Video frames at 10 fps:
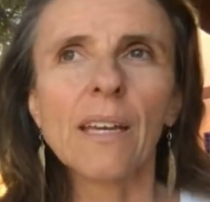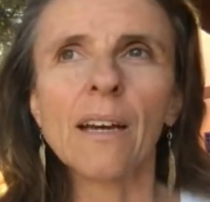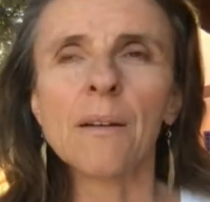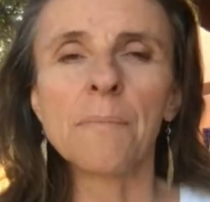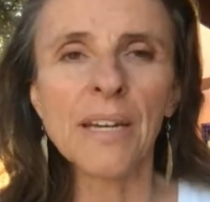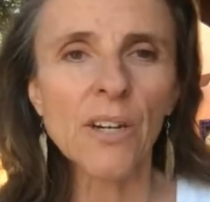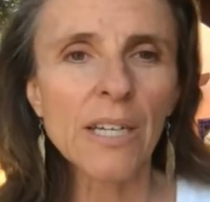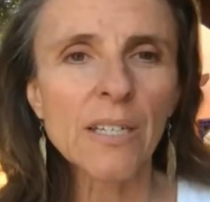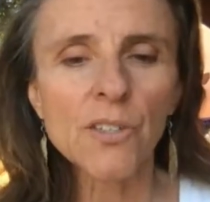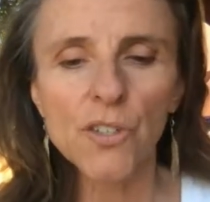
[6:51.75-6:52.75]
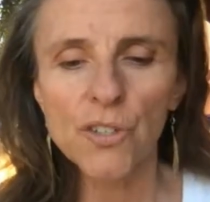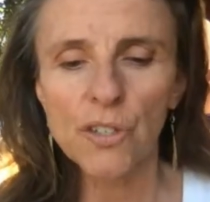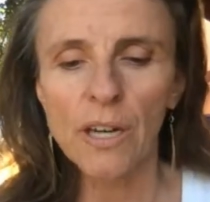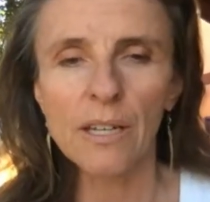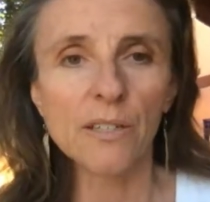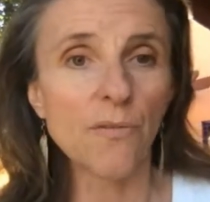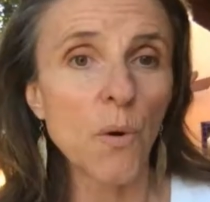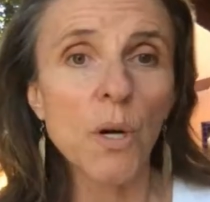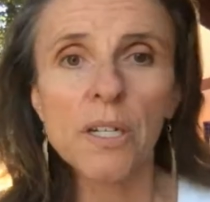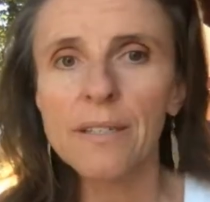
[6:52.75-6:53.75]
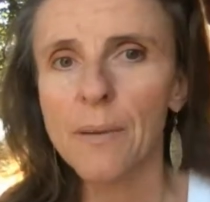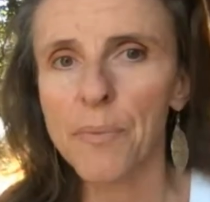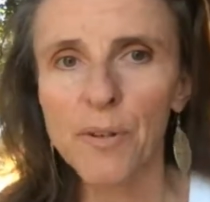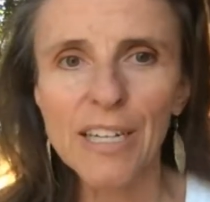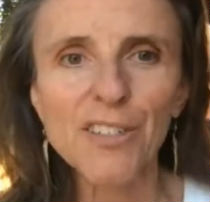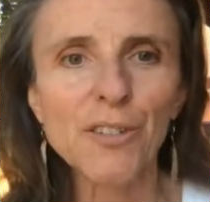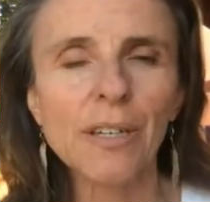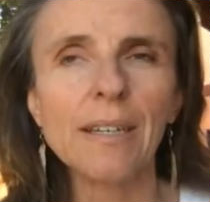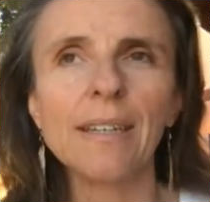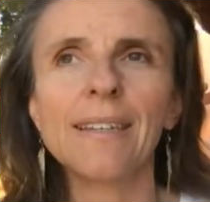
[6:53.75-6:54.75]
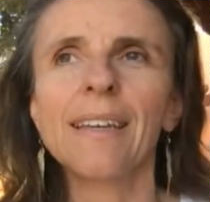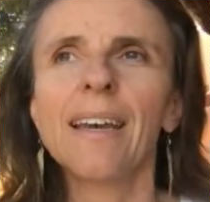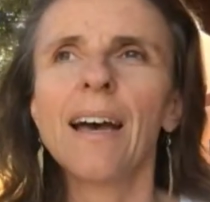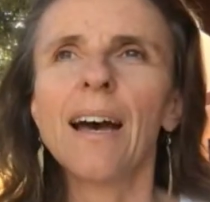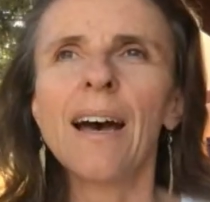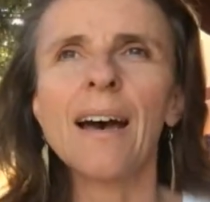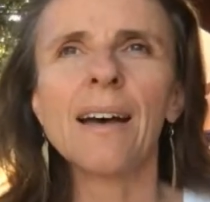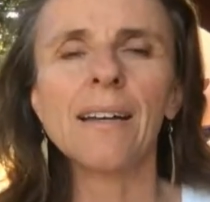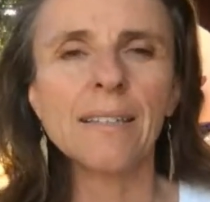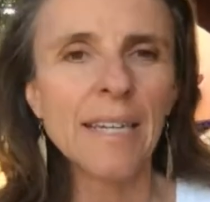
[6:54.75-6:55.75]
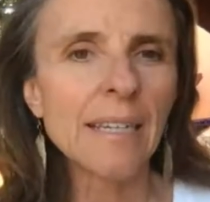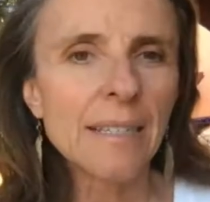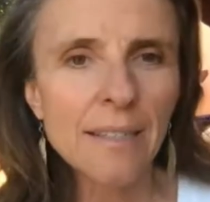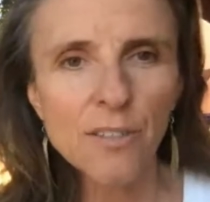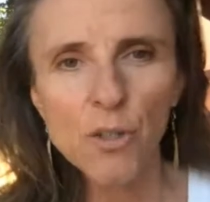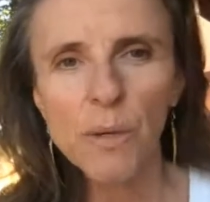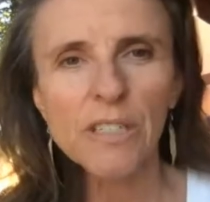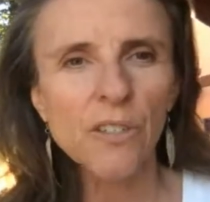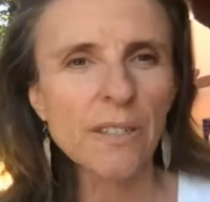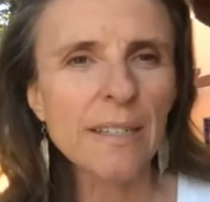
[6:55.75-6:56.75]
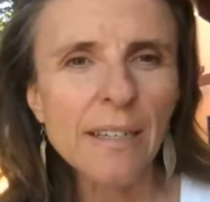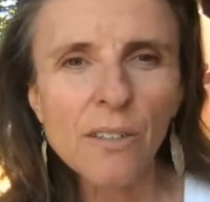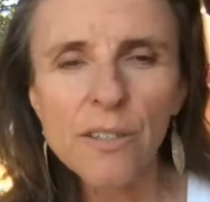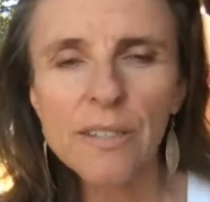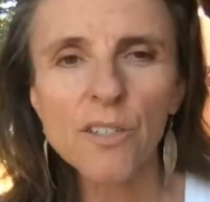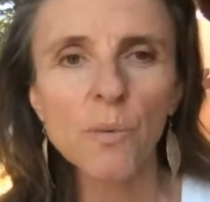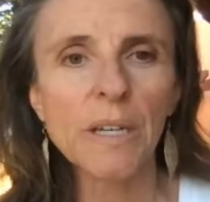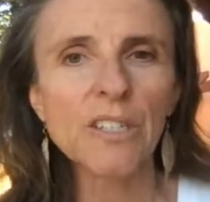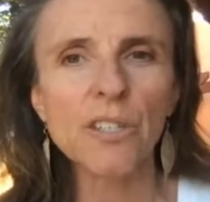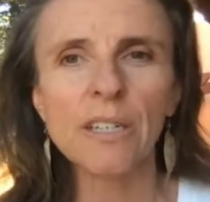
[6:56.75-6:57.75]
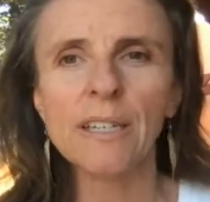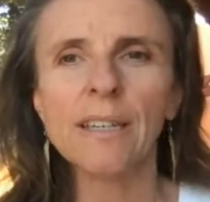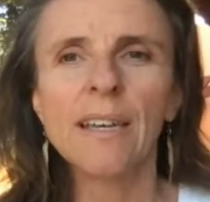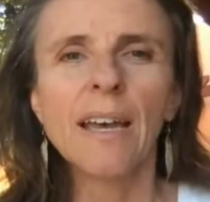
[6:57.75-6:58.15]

marriage, divorce, separation, dating situation, single situation.